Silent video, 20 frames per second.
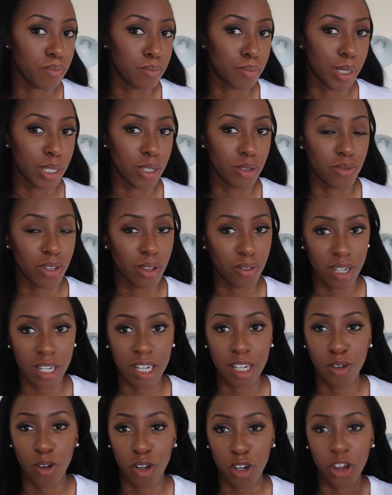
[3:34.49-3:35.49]
but you've
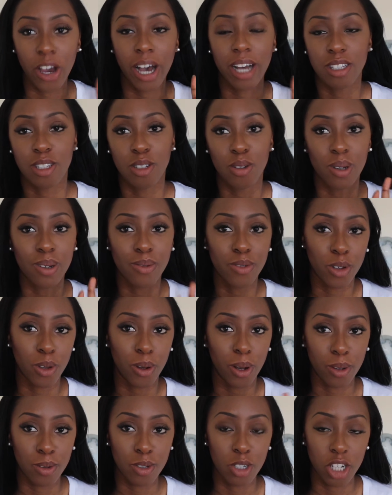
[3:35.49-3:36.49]
definitely got to know how to do it for your
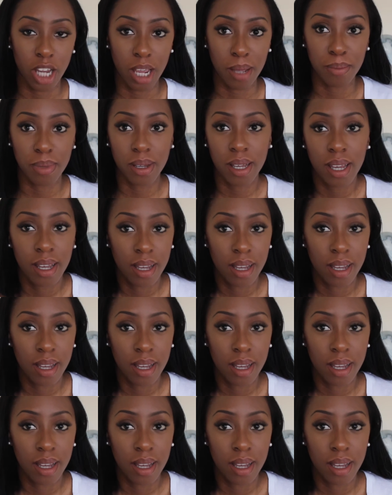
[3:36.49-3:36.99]
nose shape.